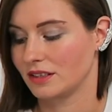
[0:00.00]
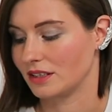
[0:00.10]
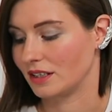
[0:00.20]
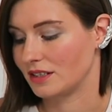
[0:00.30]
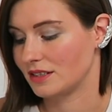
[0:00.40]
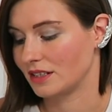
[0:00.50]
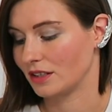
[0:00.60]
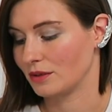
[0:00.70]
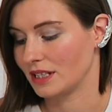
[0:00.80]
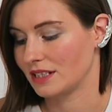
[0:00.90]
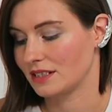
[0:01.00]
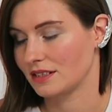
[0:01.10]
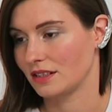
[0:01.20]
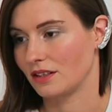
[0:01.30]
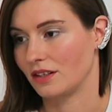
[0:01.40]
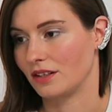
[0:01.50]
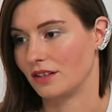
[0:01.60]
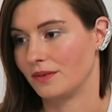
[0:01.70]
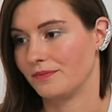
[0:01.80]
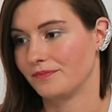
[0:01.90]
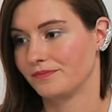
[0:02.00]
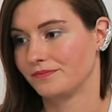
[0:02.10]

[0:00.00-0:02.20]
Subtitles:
the silhouettes are